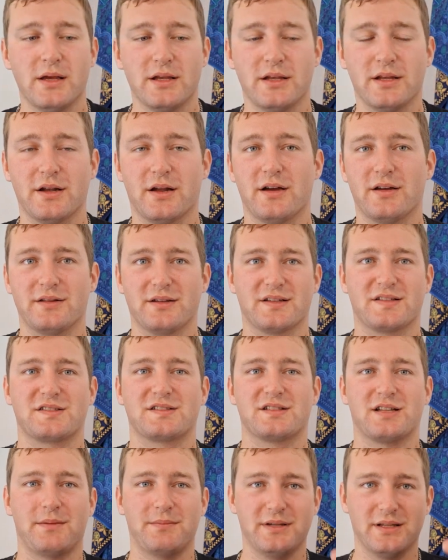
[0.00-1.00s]
you know, in the
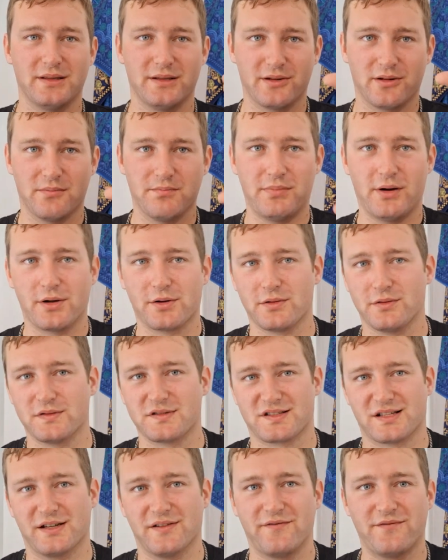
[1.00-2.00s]
stubby little
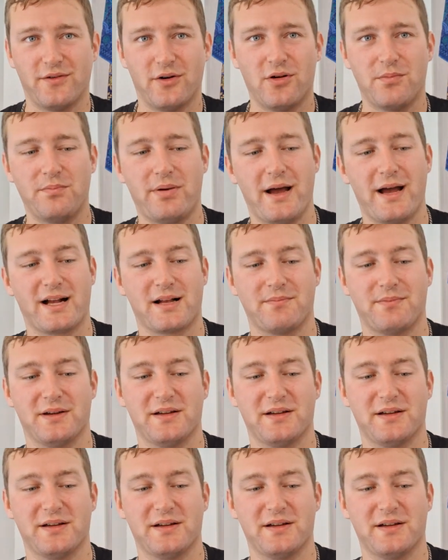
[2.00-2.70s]
bottles and the four pack.